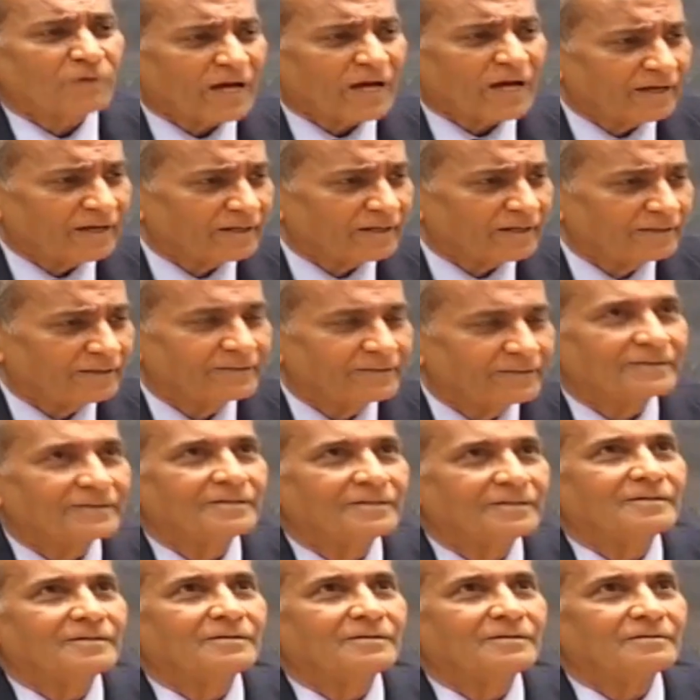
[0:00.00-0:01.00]
Why?
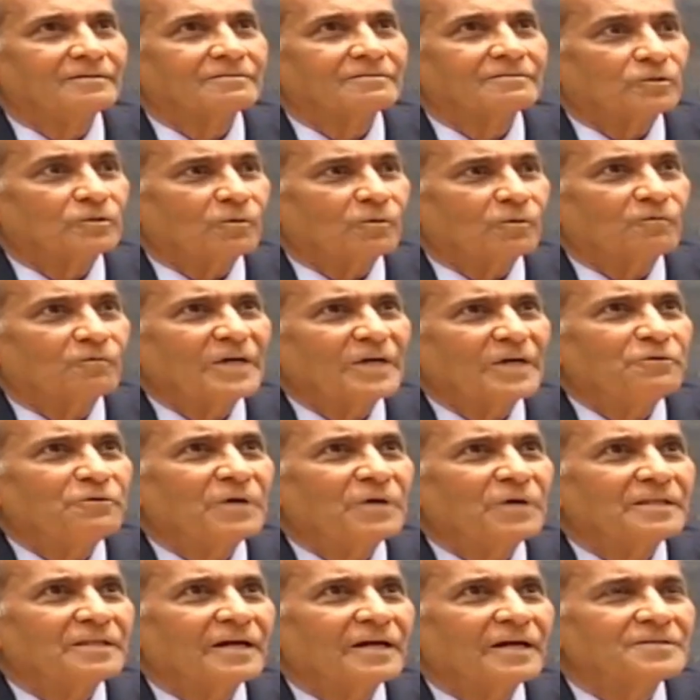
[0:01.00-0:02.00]
No, where do
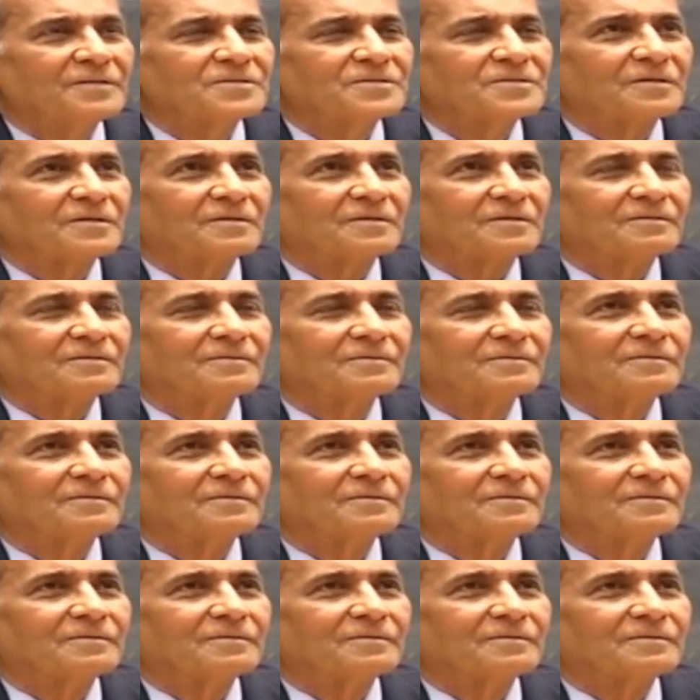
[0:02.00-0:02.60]
you get answer?